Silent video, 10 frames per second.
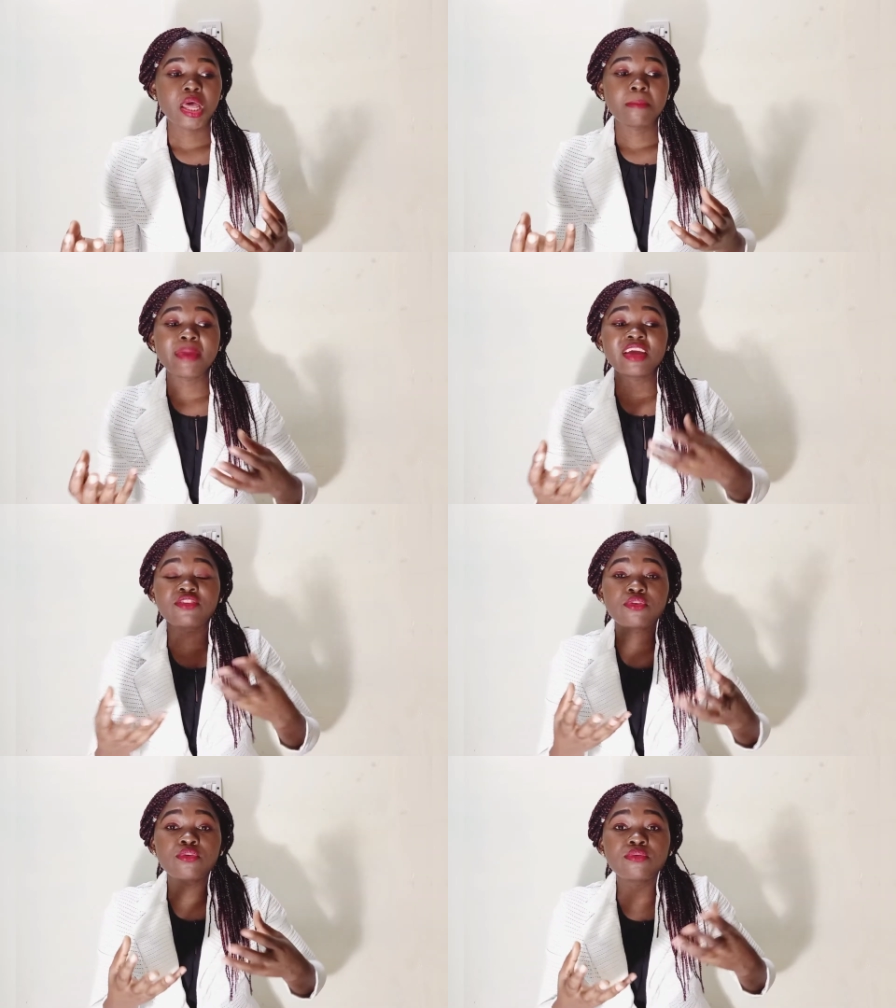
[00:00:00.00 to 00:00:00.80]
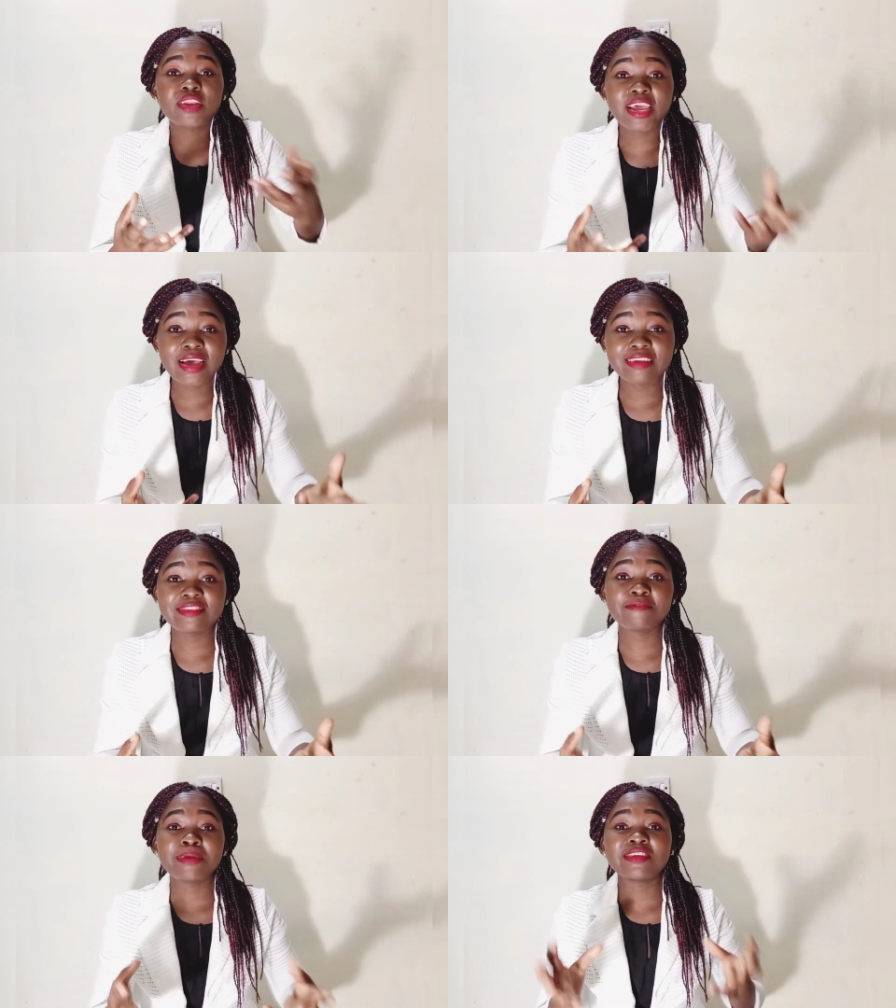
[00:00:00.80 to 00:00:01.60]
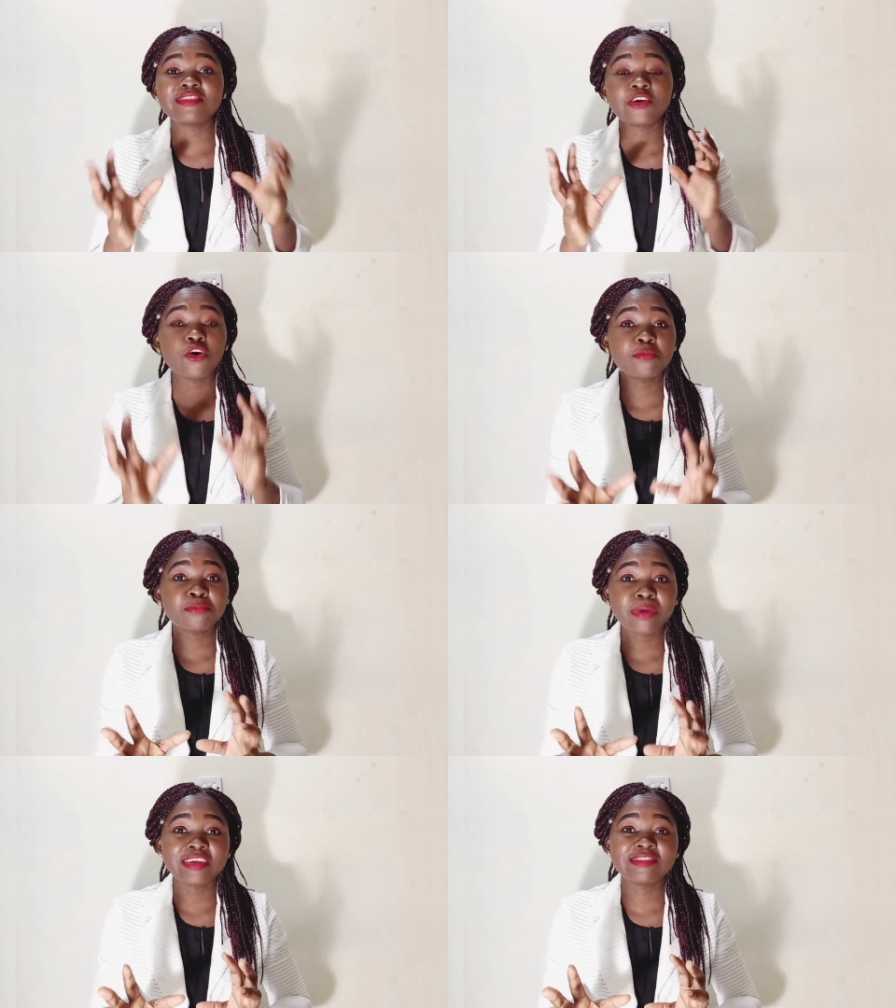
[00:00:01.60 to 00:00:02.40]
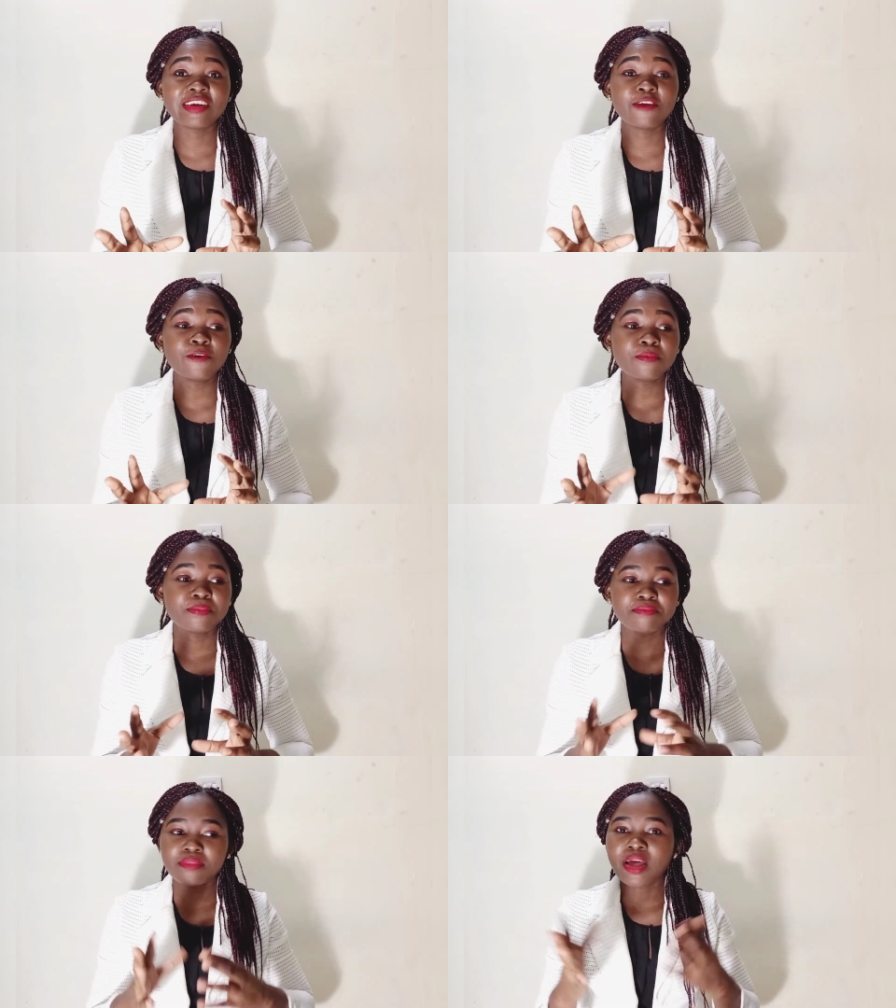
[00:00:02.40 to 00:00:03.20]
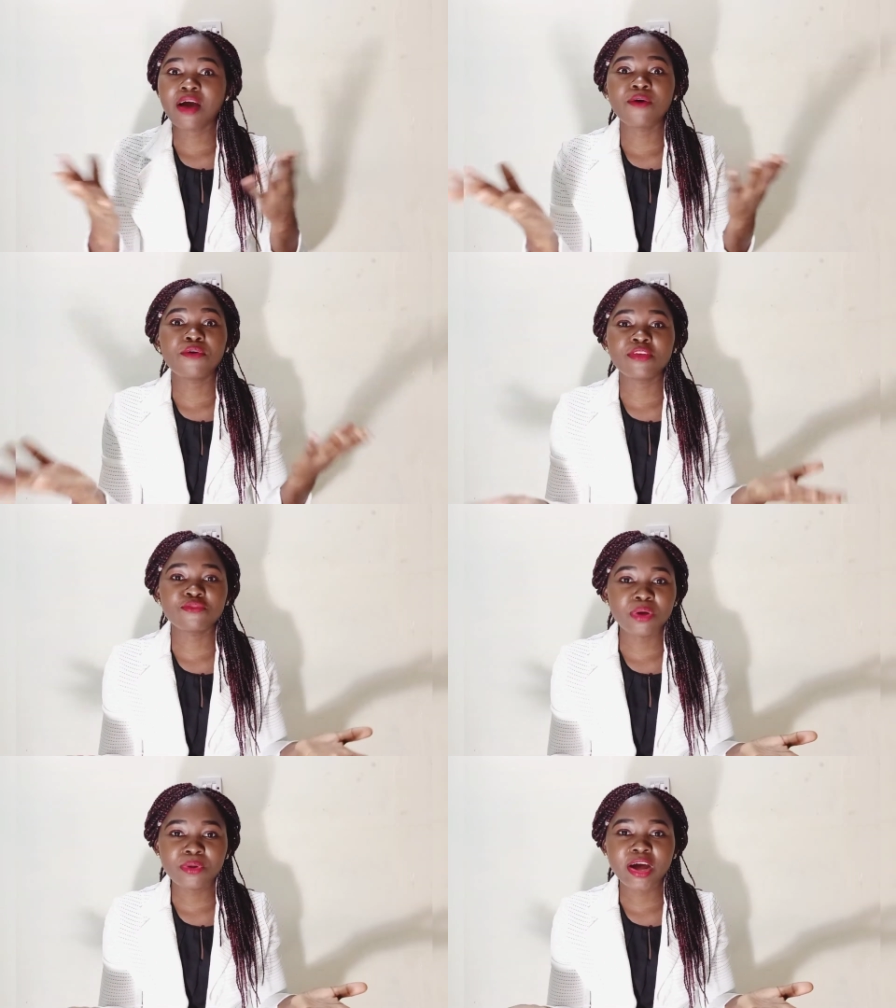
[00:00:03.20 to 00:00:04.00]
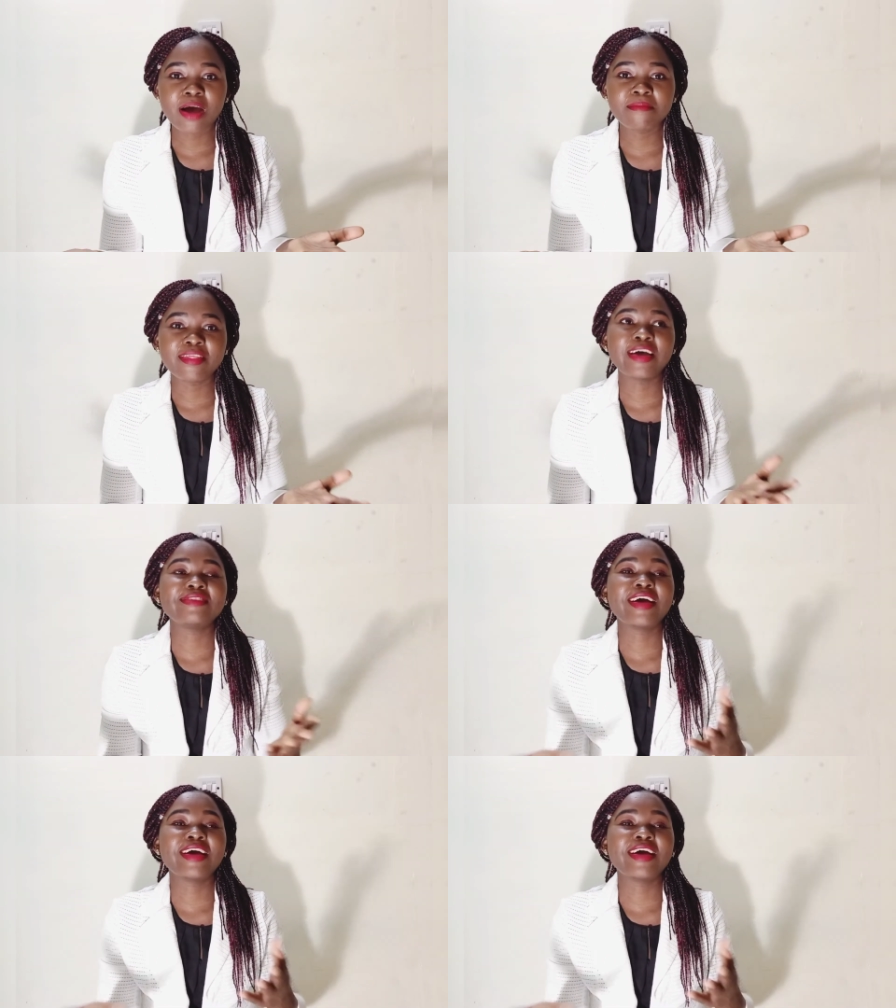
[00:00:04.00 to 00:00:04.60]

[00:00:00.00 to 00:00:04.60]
might look negative but it helps my channel, I'll always welcome that.